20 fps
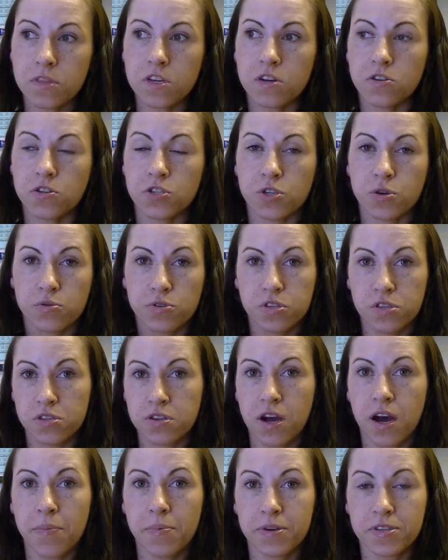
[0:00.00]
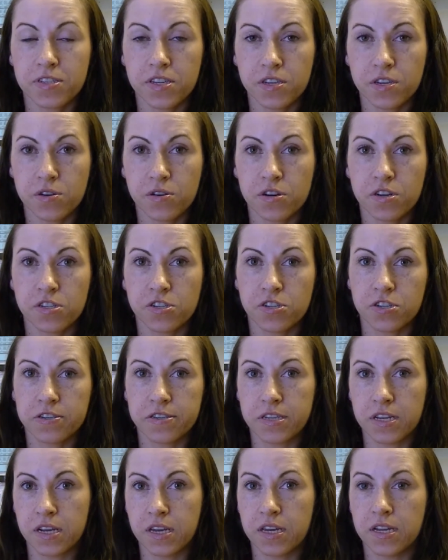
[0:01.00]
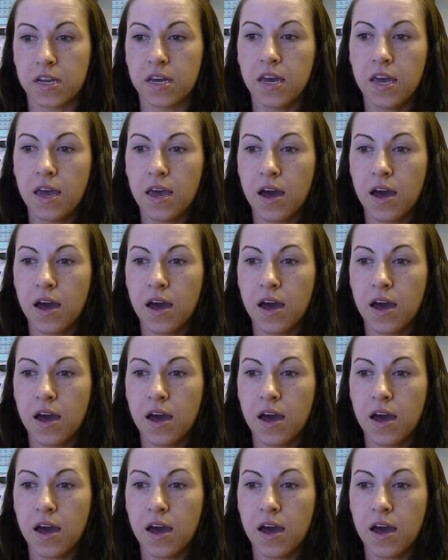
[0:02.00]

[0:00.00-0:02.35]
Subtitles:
So it's the topics that you're interested in,